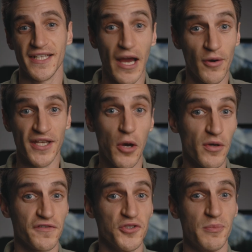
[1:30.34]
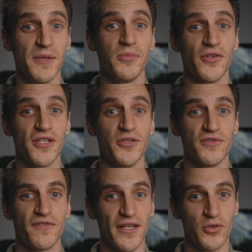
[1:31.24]
Now, I know a few people that
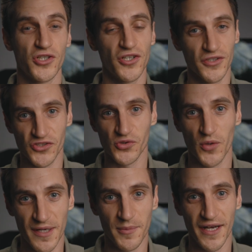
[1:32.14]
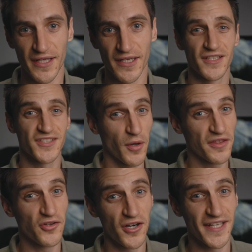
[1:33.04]
use Final Cut and swear by it, so I
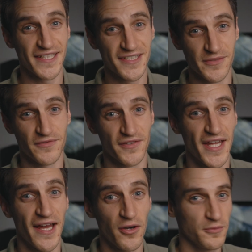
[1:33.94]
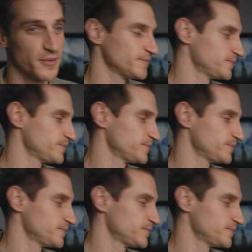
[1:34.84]
thought I'd ask them for their help.